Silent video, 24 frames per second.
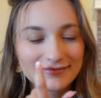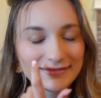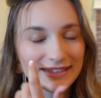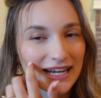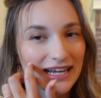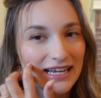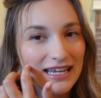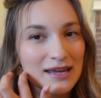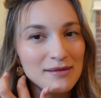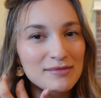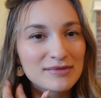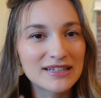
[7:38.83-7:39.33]

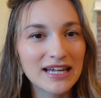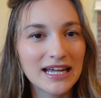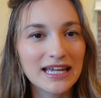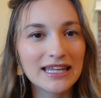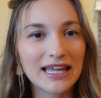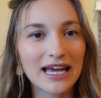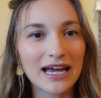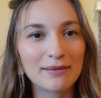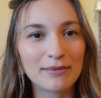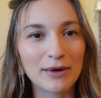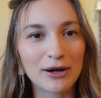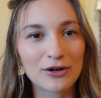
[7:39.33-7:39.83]
I keep saying
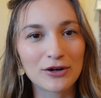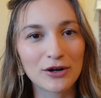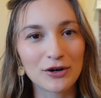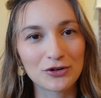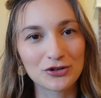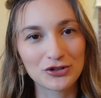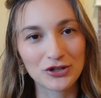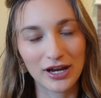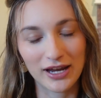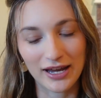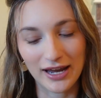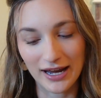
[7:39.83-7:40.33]
that about
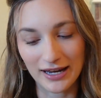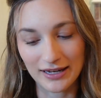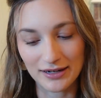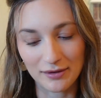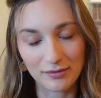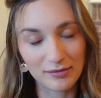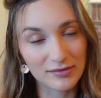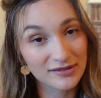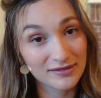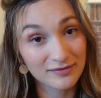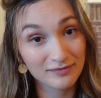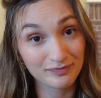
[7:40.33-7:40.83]
crochet
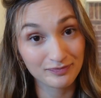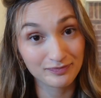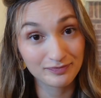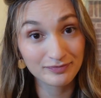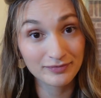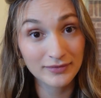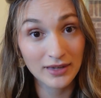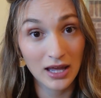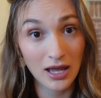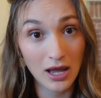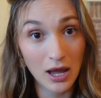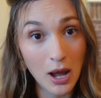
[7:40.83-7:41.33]
items.
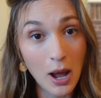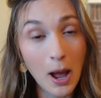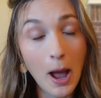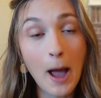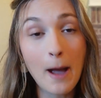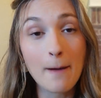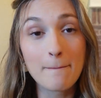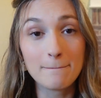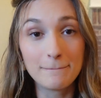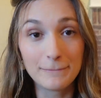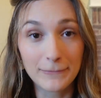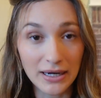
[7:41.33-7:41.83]

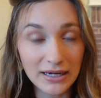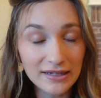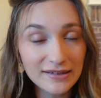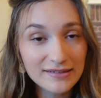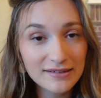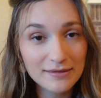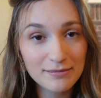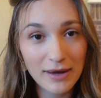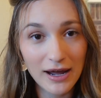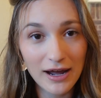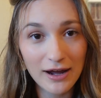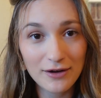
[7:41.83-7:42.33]
Bust
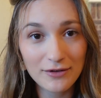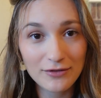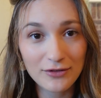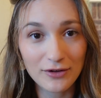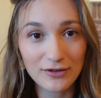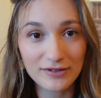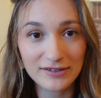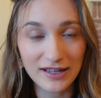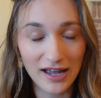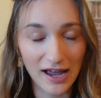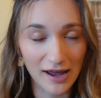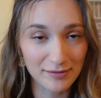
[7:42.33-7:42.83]
them out,
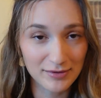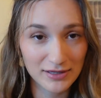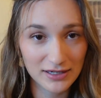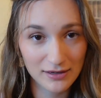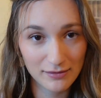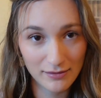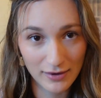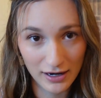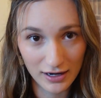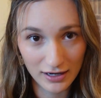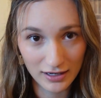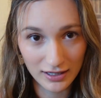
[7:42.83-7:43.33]
those Captain
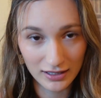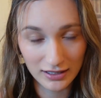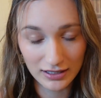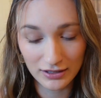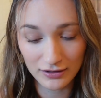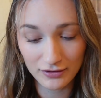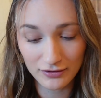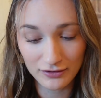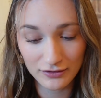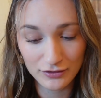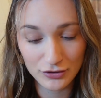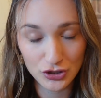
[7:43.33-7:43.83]
America
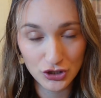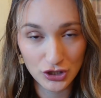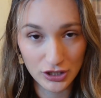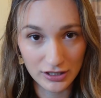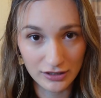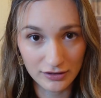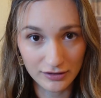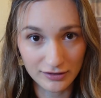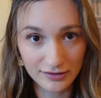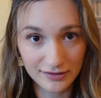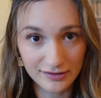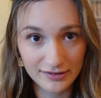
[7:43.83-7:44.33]
little
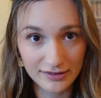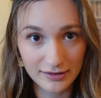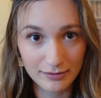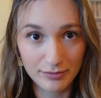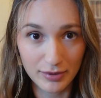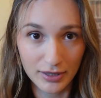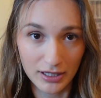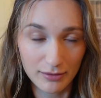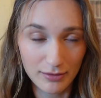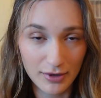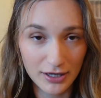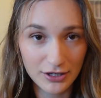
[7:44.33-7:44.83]
shields,
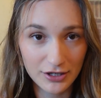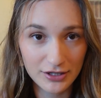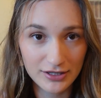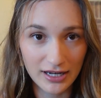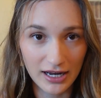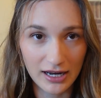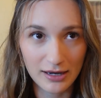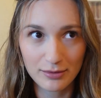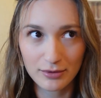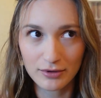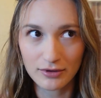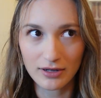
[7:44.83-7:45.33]
put them on your
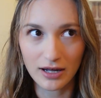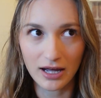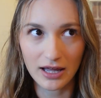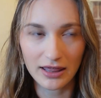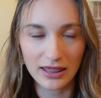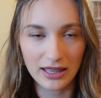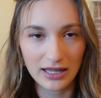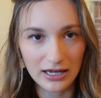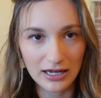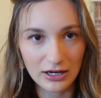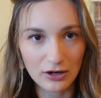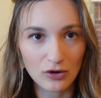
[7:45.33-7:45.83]
table. I
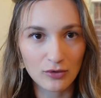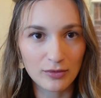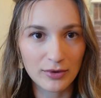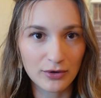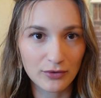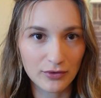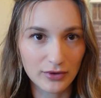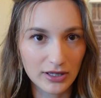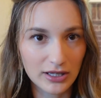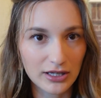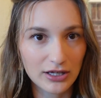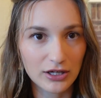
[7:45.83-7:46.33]
think it would be
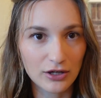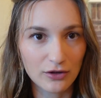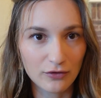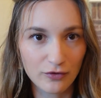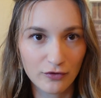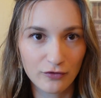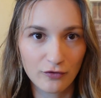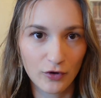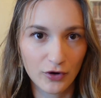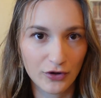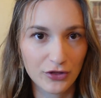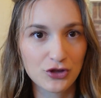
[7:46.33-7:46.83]
really cute
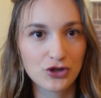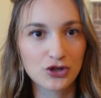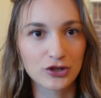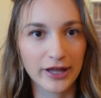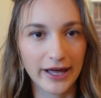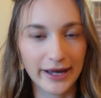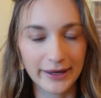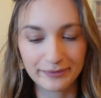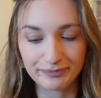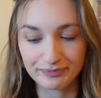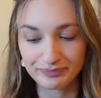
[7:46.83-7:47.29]
for 4th of July.